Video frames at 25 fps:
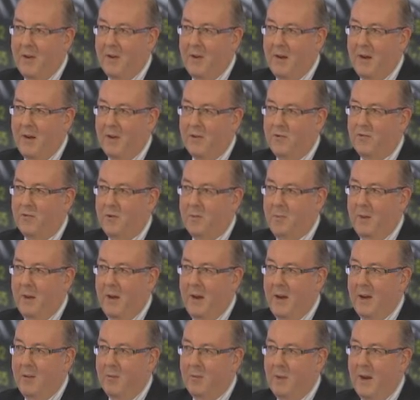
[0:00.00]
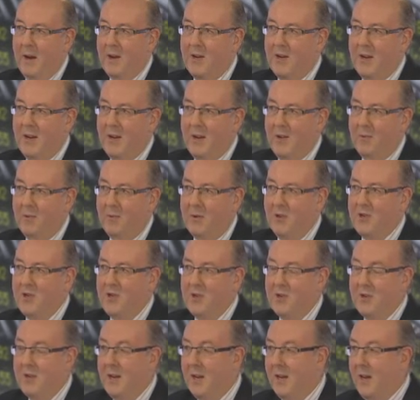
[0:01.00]
AAA rating in
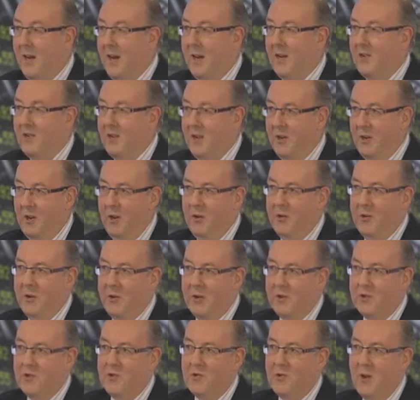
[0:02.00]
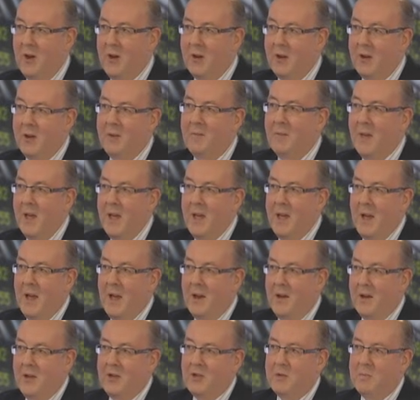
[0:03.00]
recent decades, including Australia,
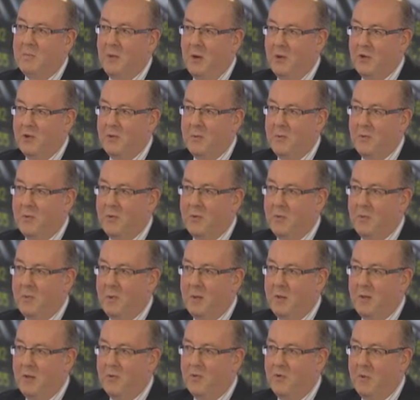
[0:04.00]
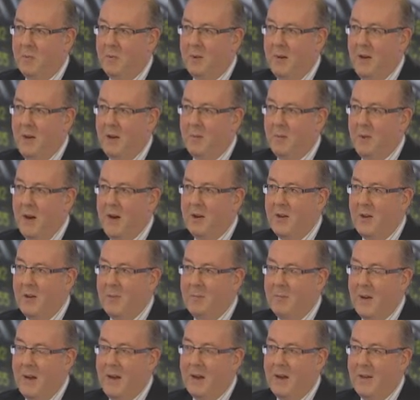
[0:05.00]
and it is possible to win the AAA
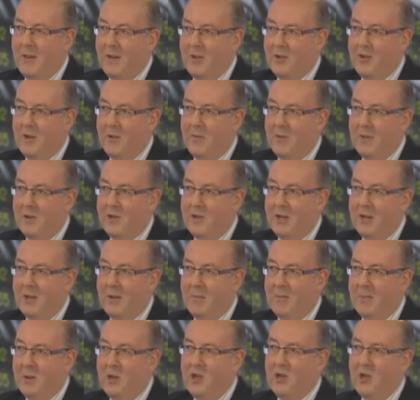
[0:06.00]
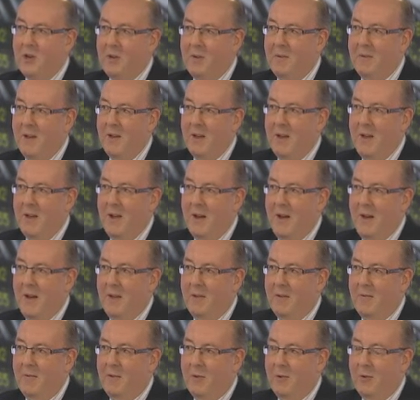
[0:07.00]
rating back, and that's obviously the mission
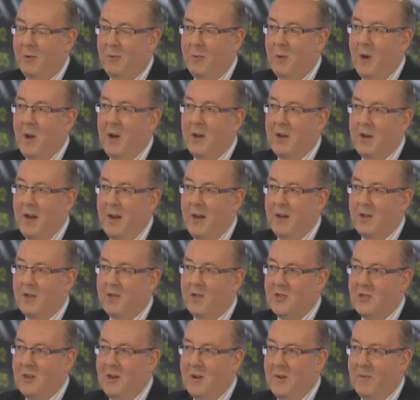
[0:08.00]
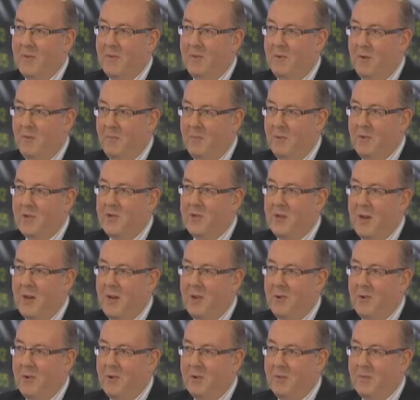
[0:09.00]
for the White House from this
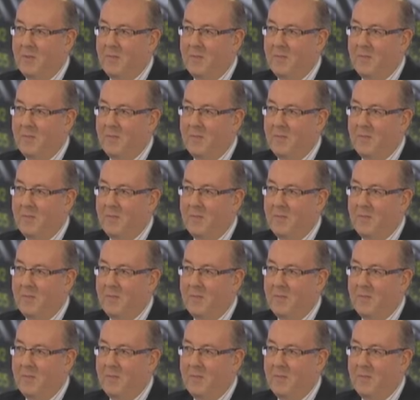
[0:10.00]
day on.